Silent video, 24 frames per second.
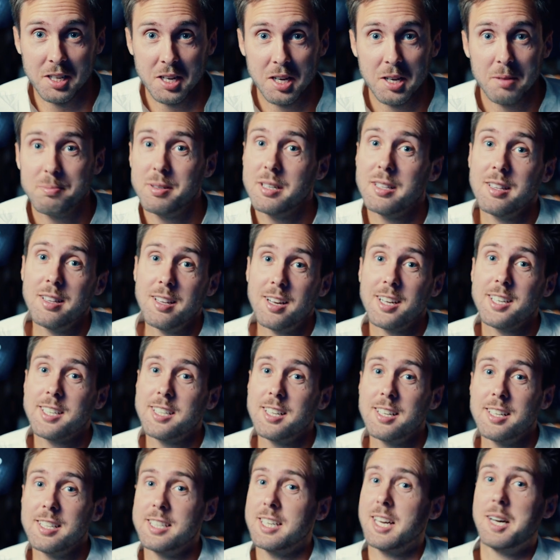But
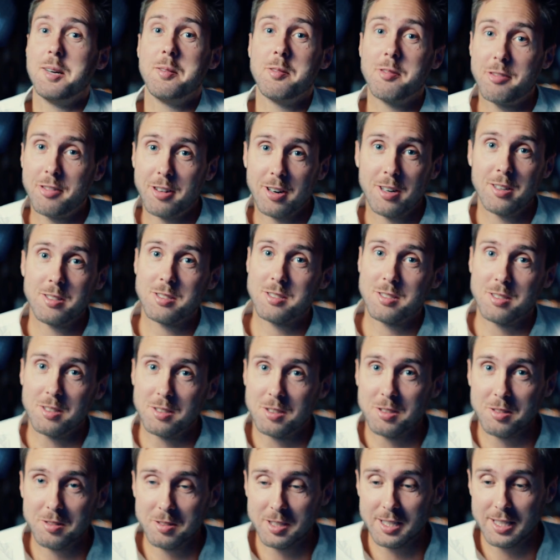luckily I'm forced to
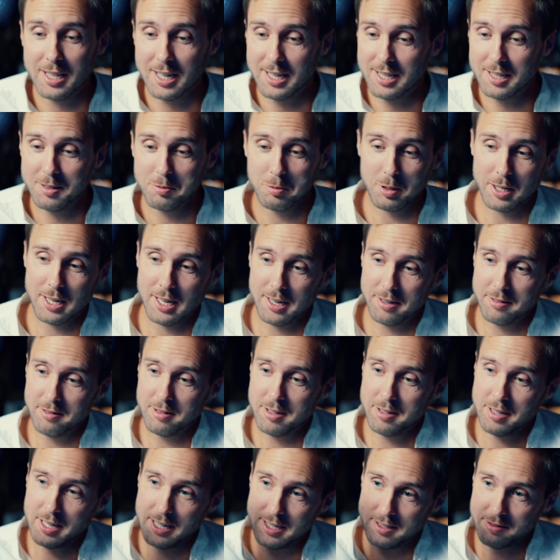do it, and when I
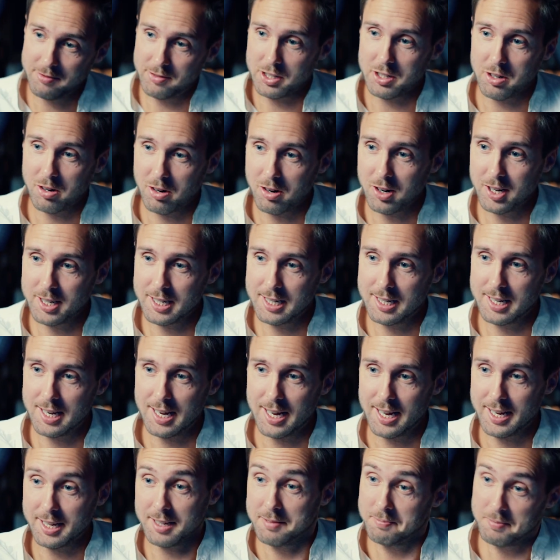hit record and
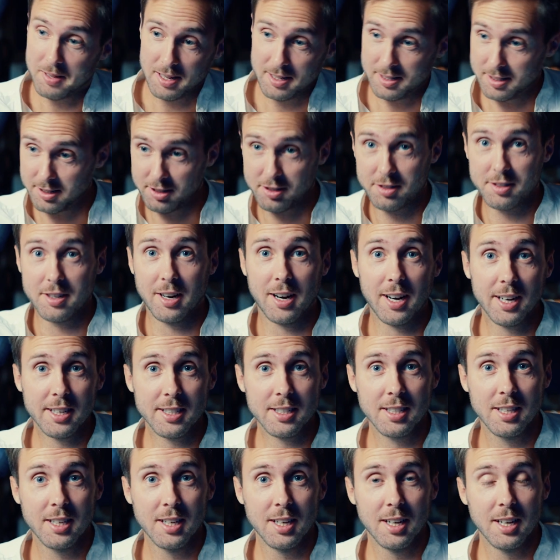like start,
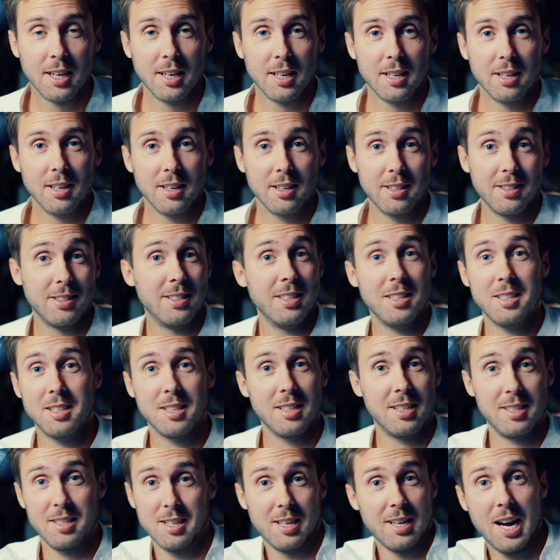then
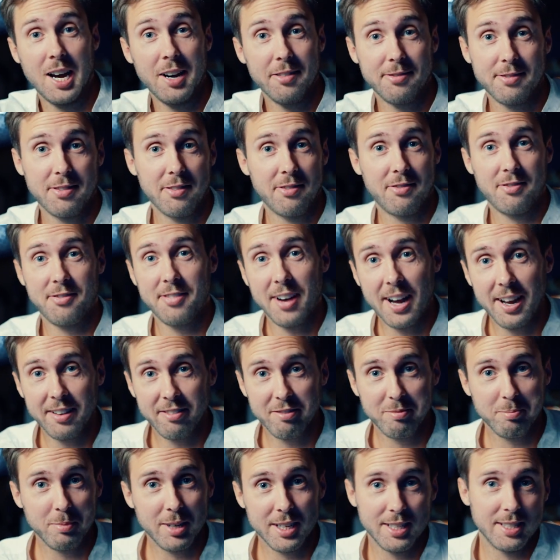after 5
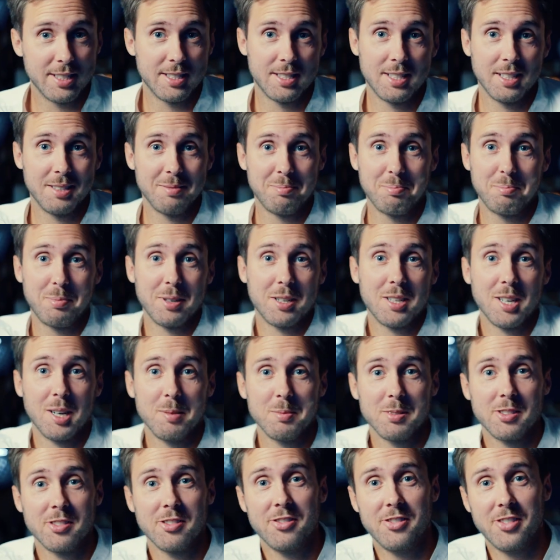minutes it
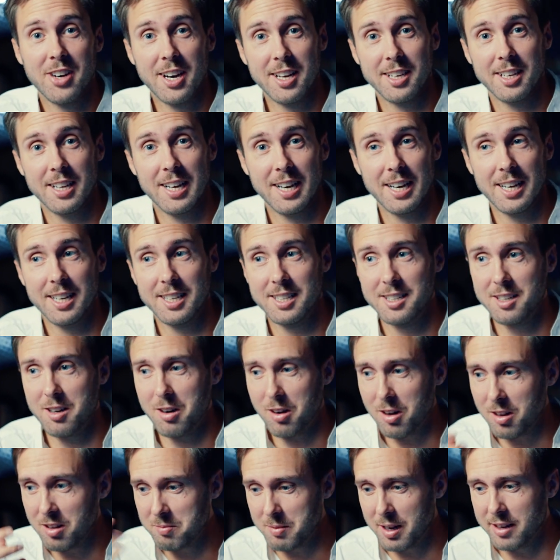becomes fun and
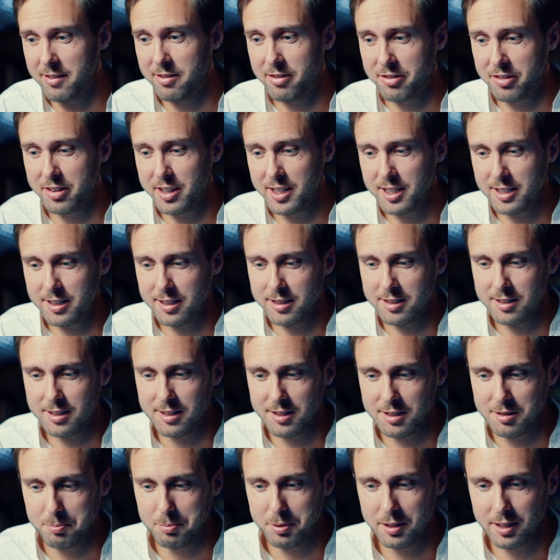all my fears
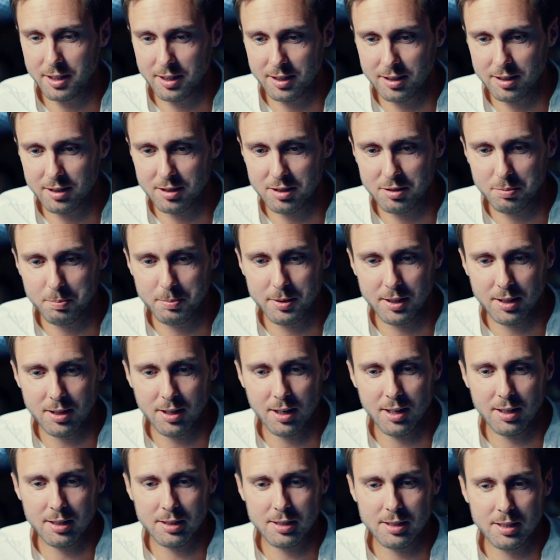disappears
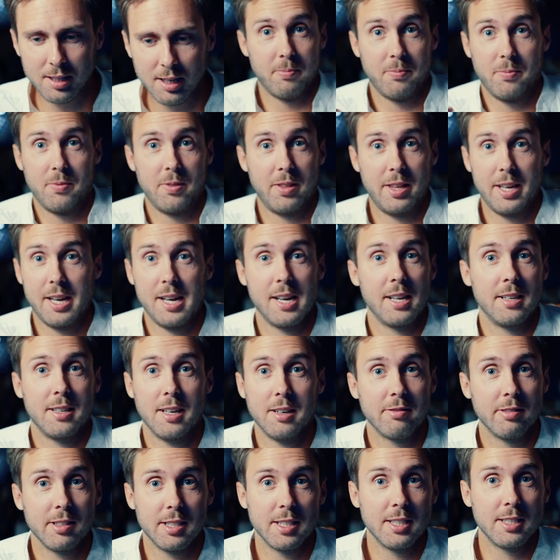because they are not
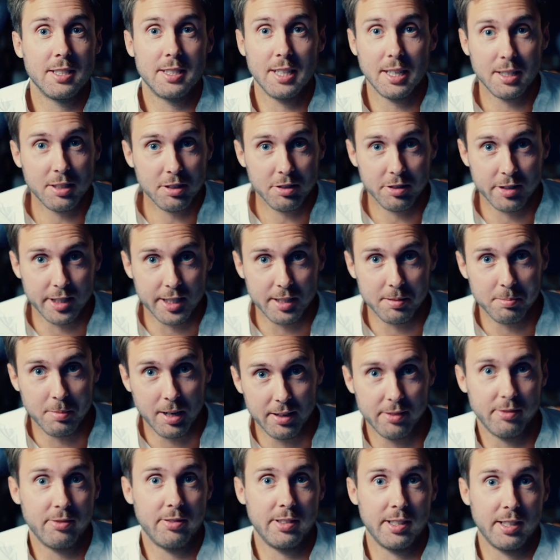really genuine,
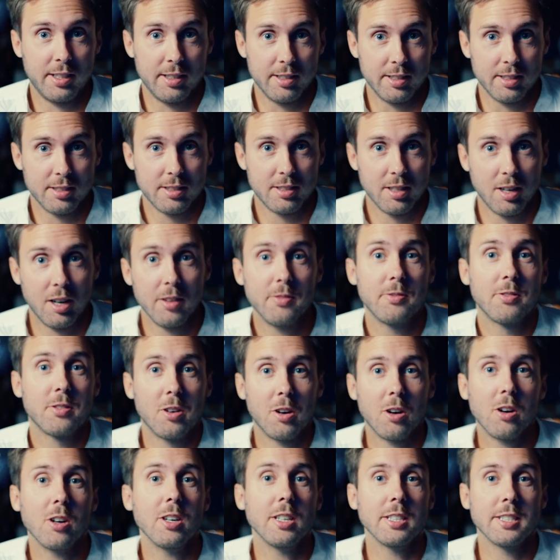my fears. Of
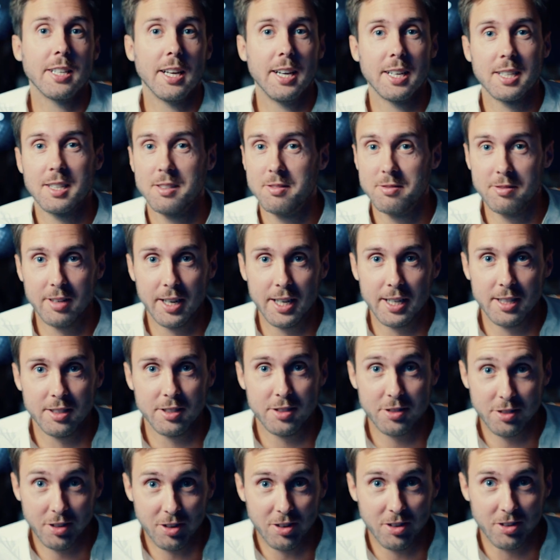course I can write a
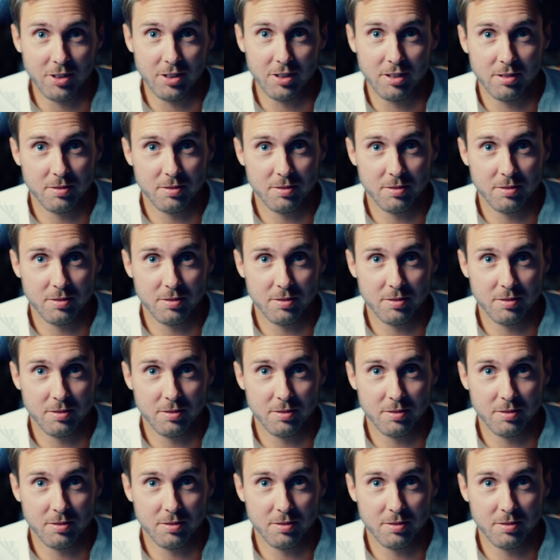song.